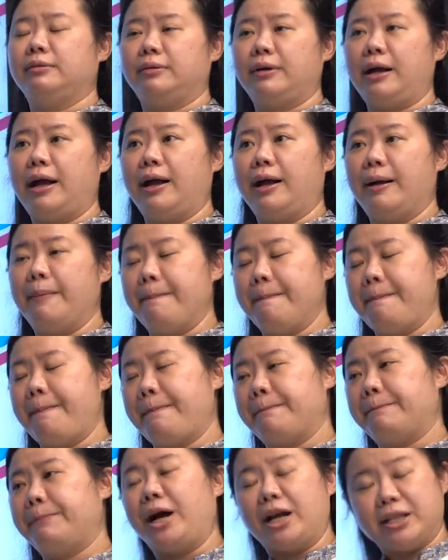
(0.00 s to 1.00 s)

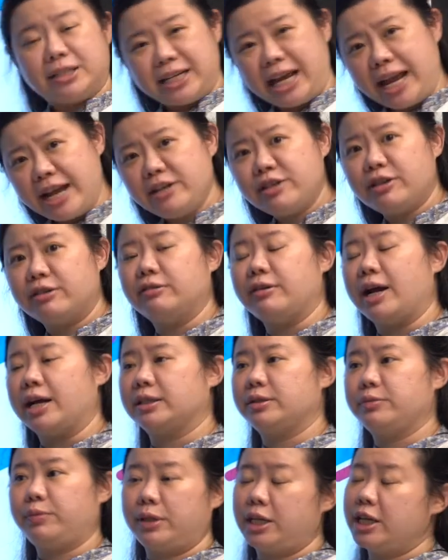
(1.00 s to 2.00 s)
But
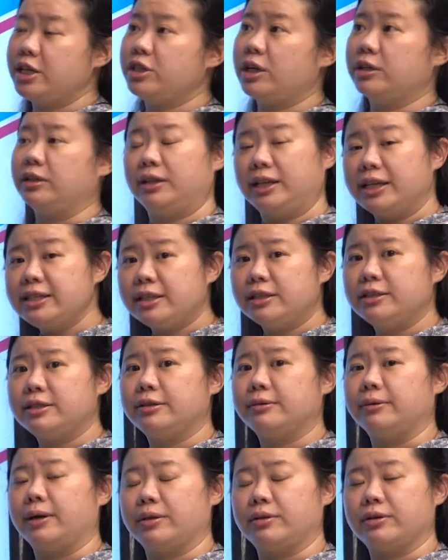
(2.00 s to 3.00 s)
interact with each other, listen
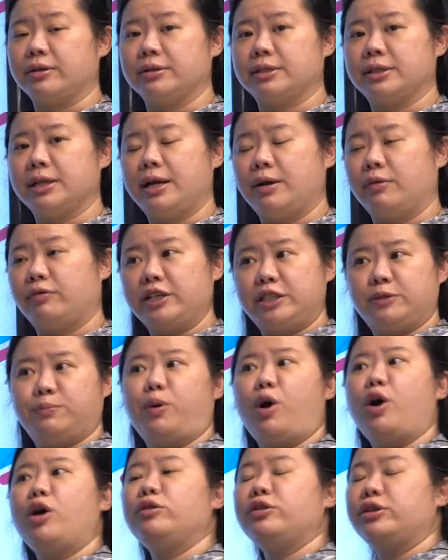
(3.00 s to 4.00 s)
to others,
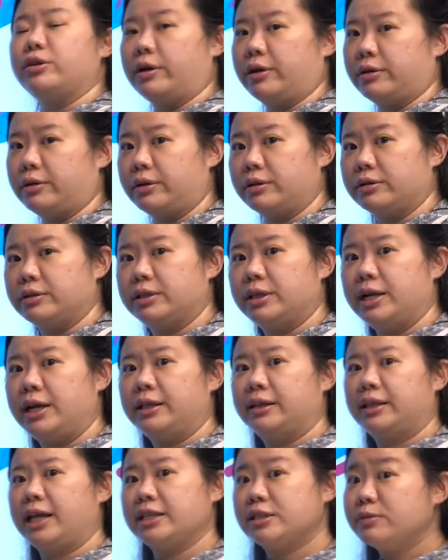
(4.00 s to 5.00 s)
respond to others.
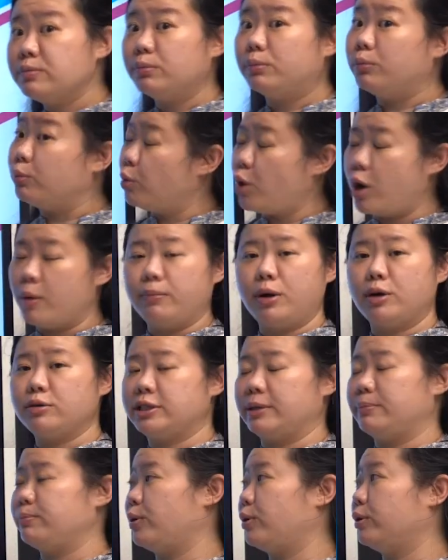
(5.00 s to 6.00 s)
That's what
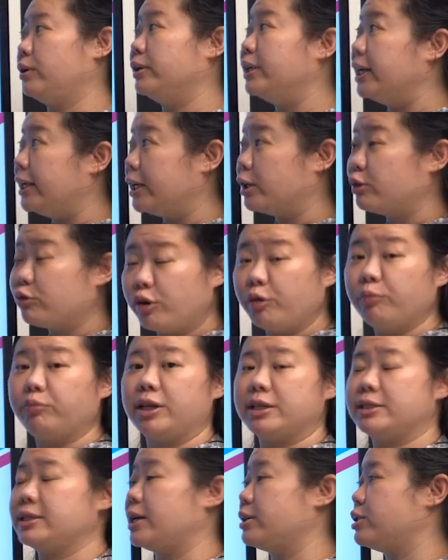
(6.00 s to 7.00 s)
most important in a group
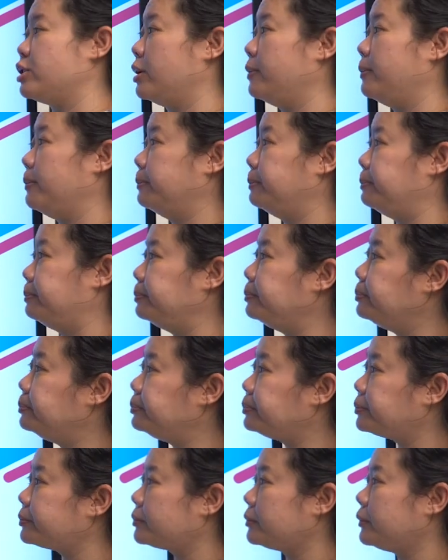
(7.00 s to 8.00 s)
discussion.
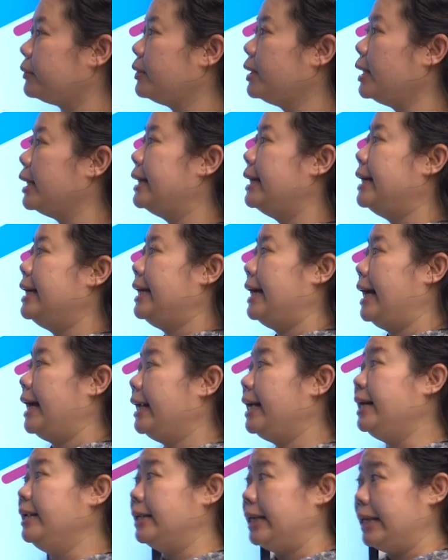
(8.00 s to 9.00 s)

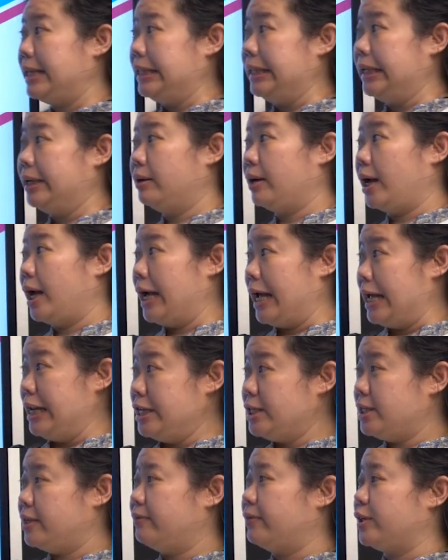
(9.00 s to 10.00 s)
And then in the
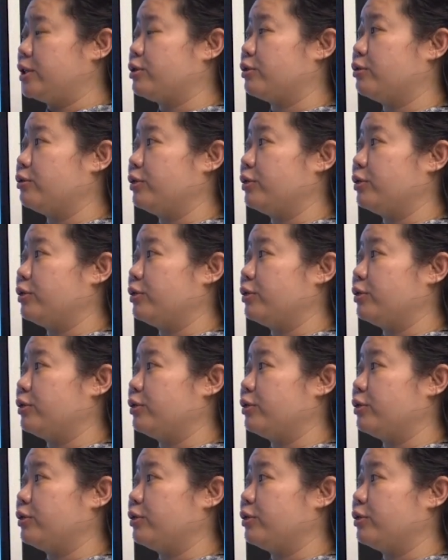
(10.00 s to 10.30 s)
individual